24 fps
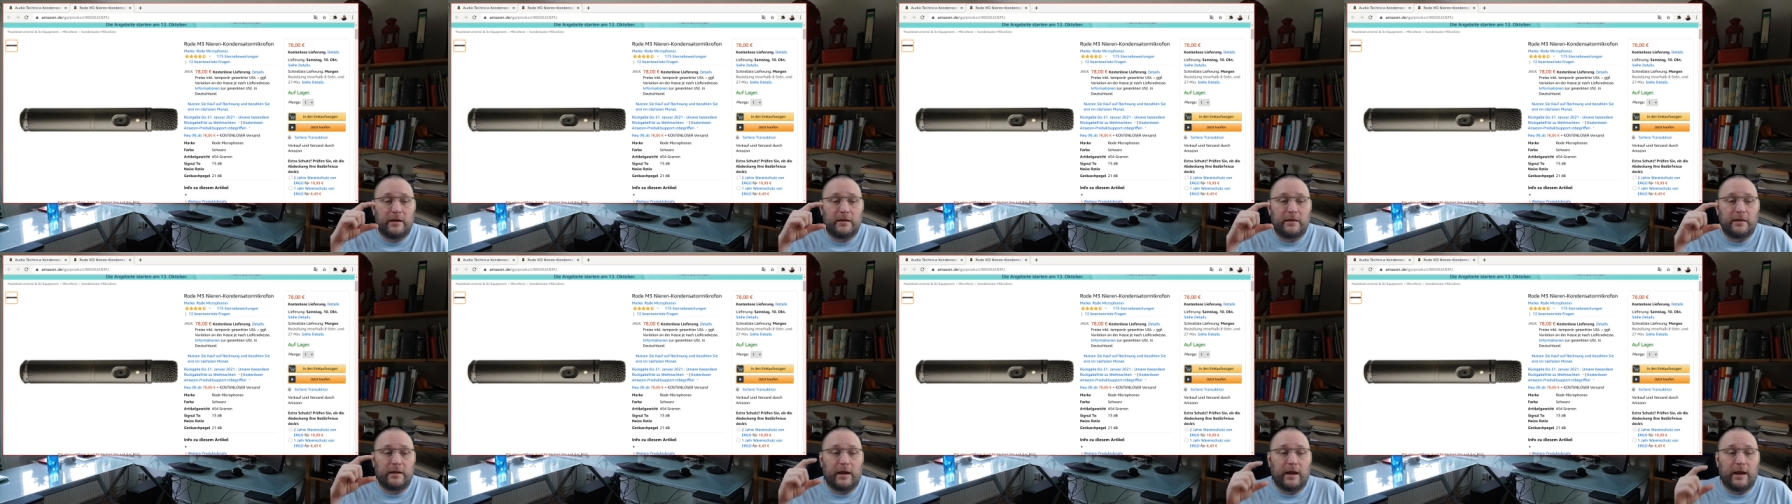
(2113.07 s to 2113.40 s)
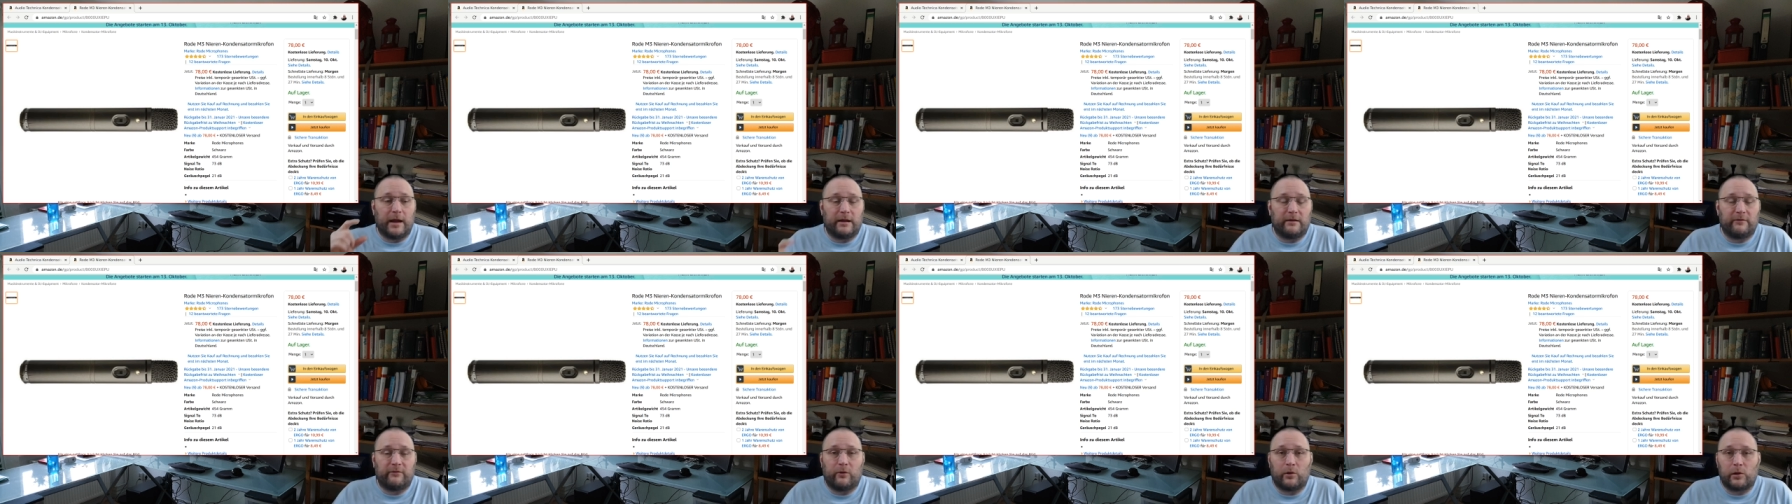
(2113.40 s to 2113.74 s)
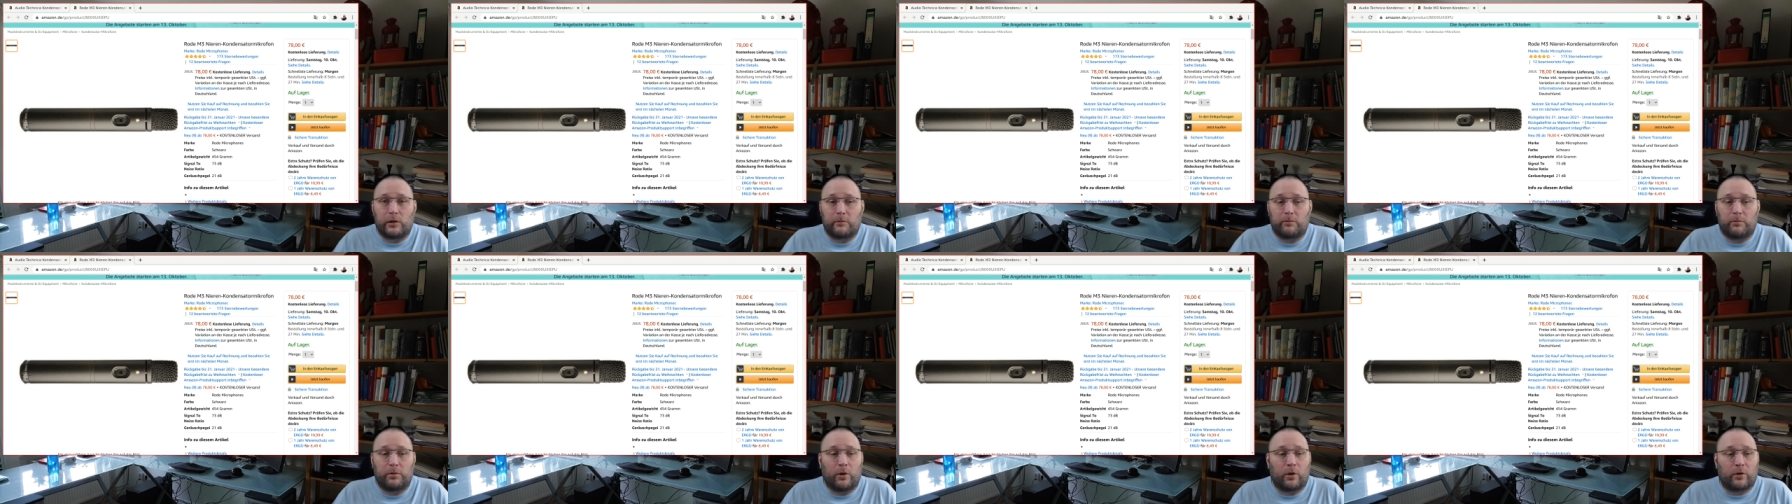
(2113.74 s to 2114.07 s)
nine
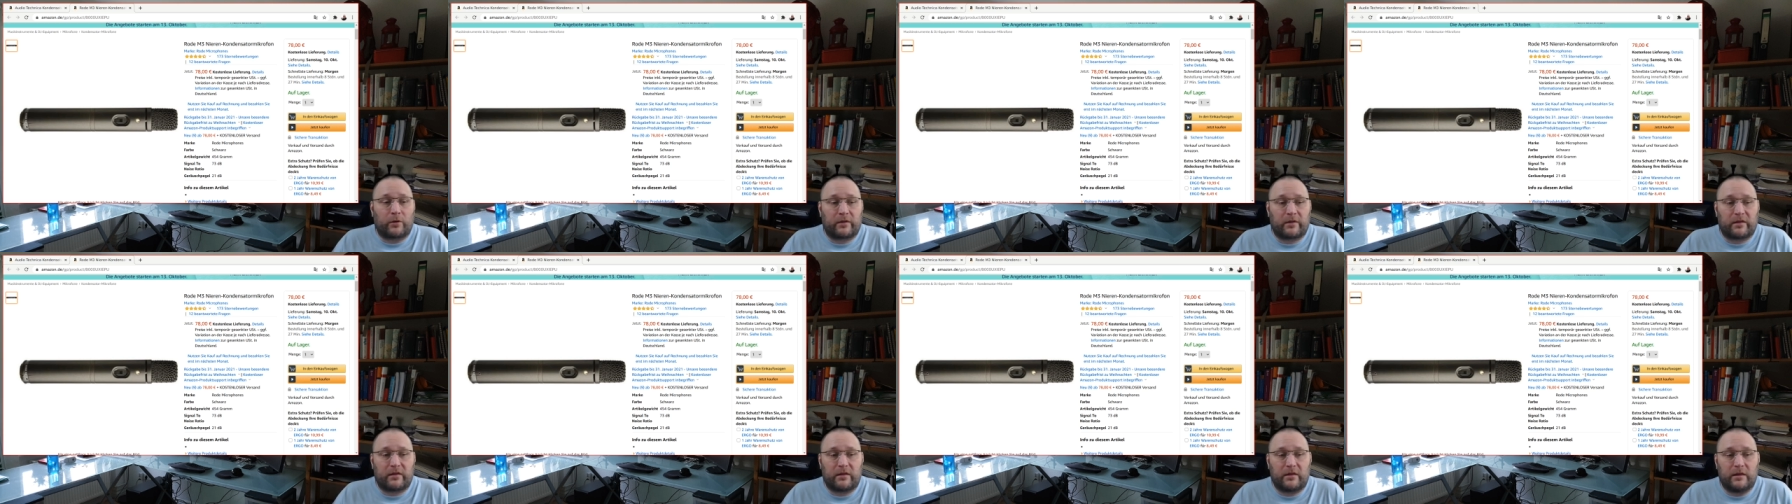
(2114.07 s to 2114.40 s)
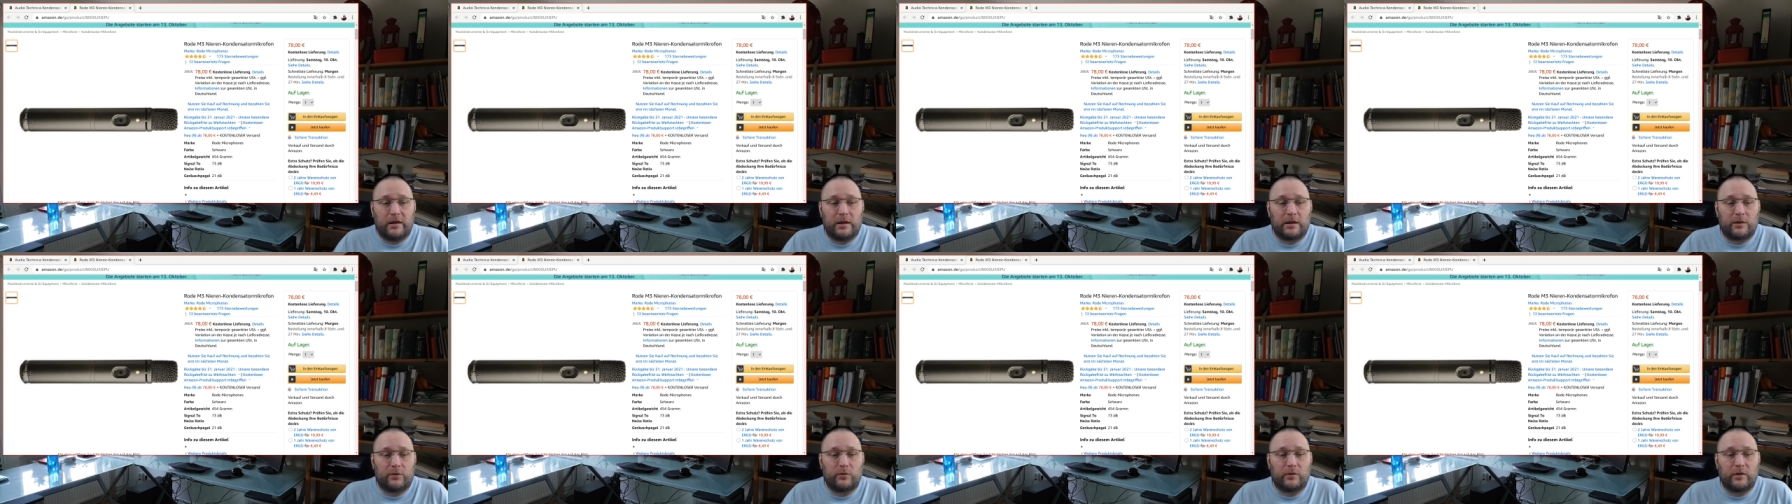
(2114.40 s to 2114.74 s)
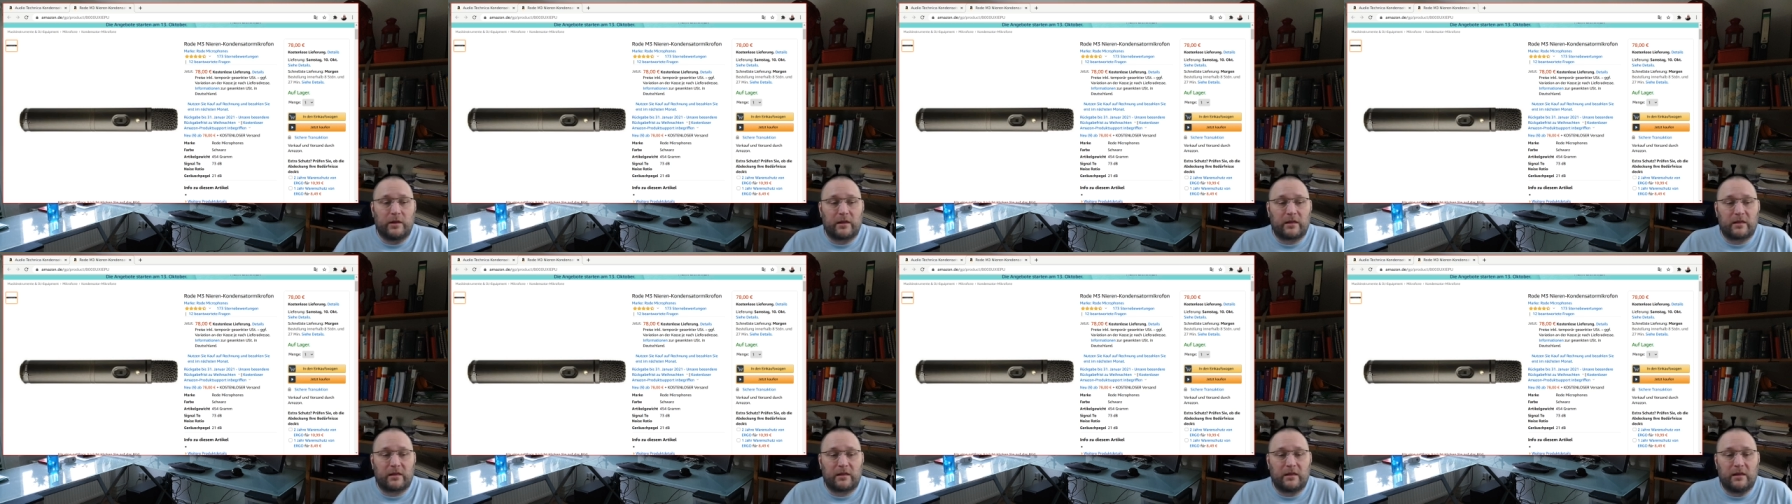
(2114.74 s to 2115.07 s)
volt blocks into
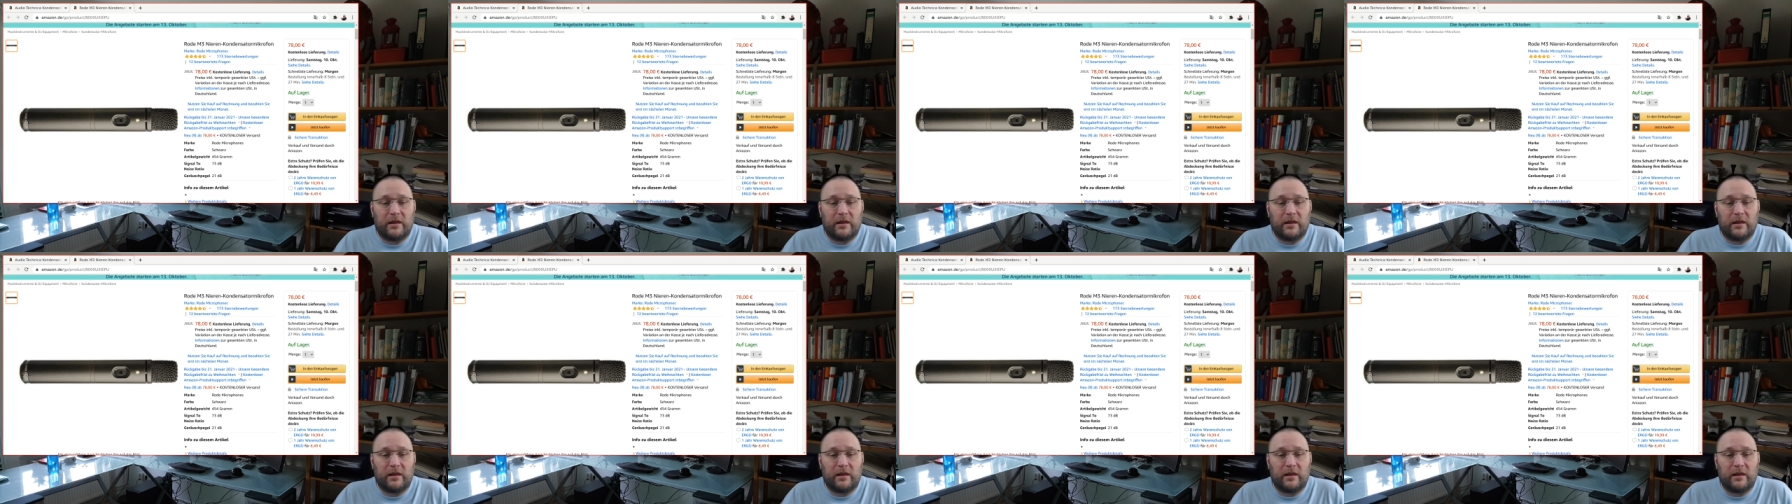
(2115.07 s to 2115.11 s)
this,